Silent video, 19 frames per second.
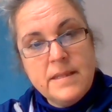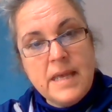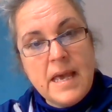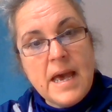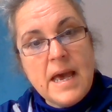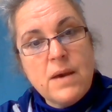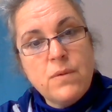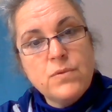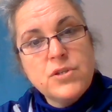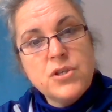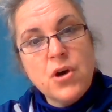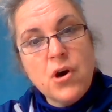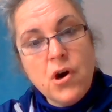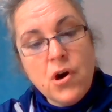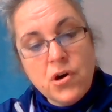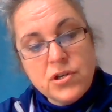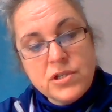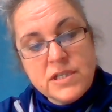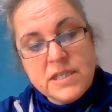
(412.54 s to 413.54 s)
The air was
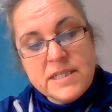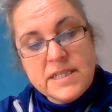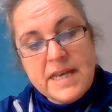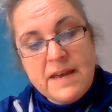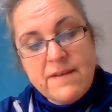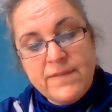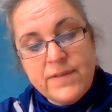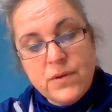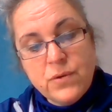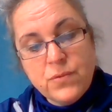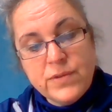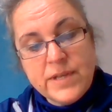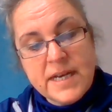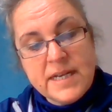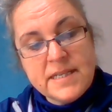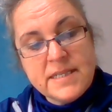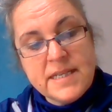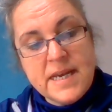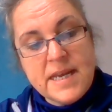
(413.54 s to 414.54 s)
hot and heavy all
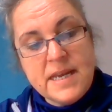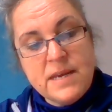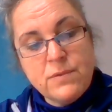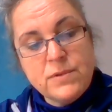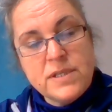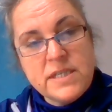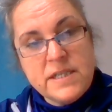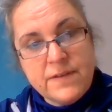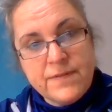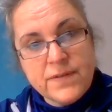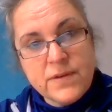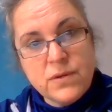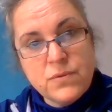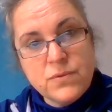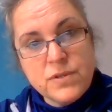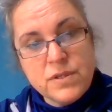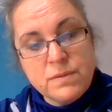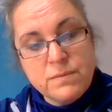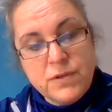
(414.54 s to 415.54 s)
that day. It was
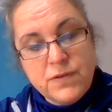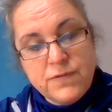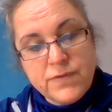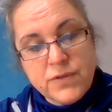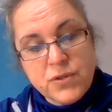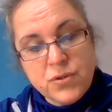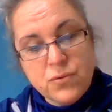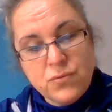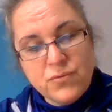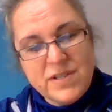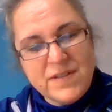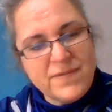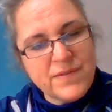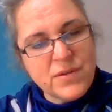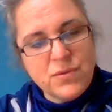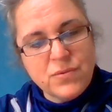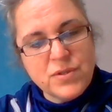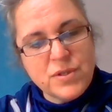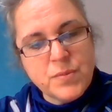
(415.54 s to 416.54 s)
difficult to move at all,
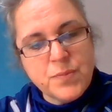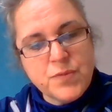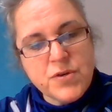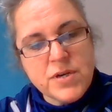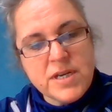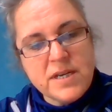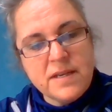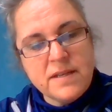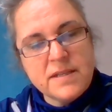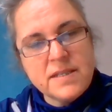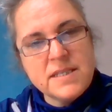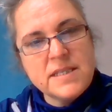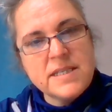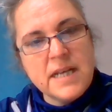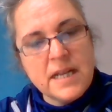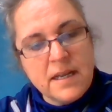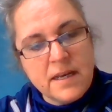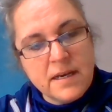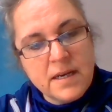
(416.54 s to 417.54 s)
difficult to breathe.
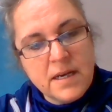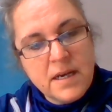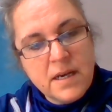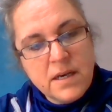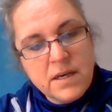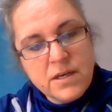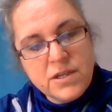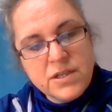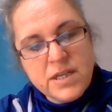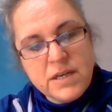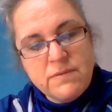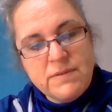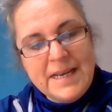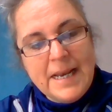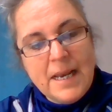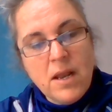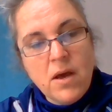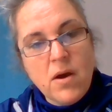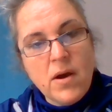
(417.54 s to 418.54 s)
Stella could
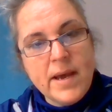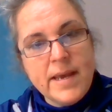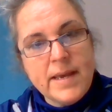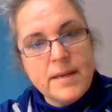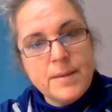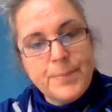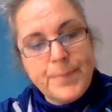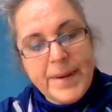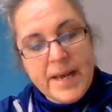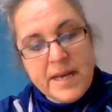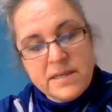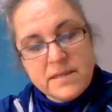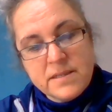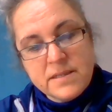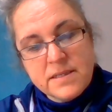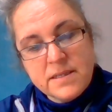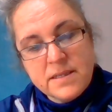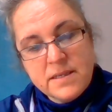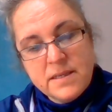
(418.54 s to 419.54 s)
only lie and
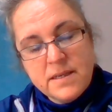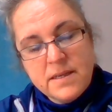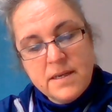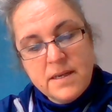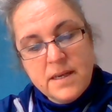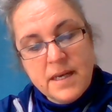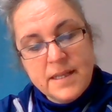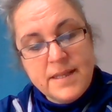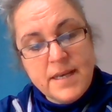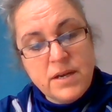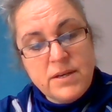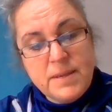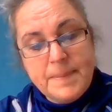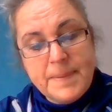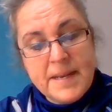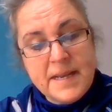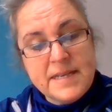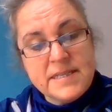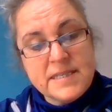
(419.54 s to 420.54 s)
pant and the only
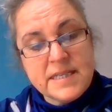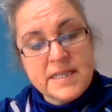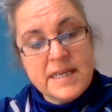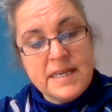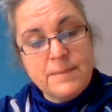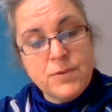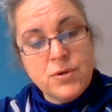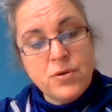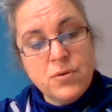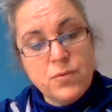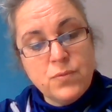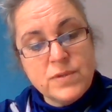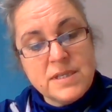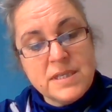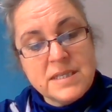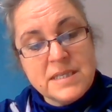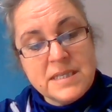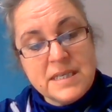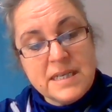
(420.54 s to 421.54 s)
place to keep cool
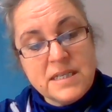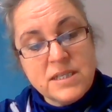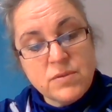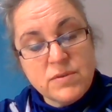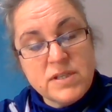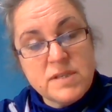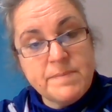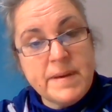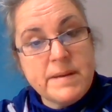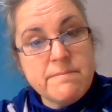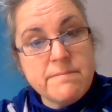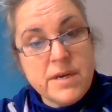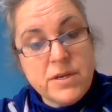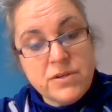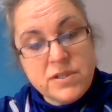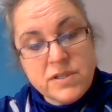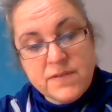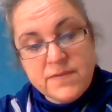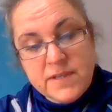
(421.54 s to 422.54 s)
was the sea, so I spent
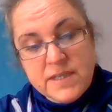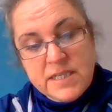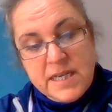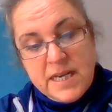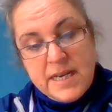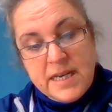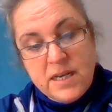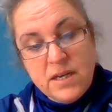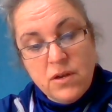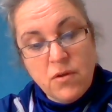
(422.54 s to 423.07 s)
most of the day